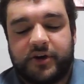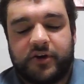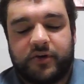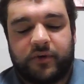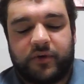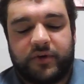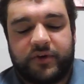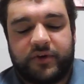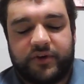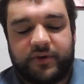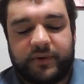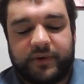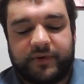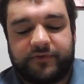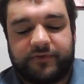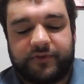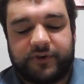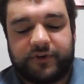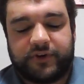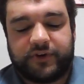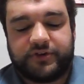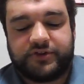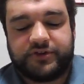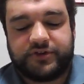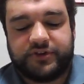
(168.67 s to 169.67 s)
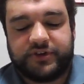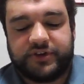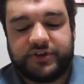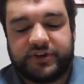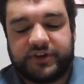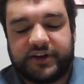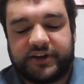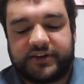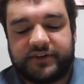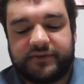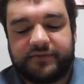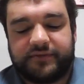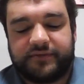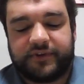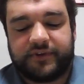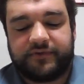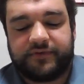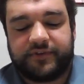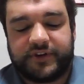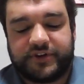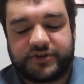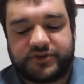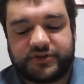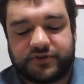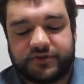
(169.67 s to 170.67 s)
where they're referred to the elected
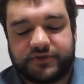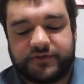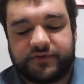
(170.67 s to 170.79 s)
officials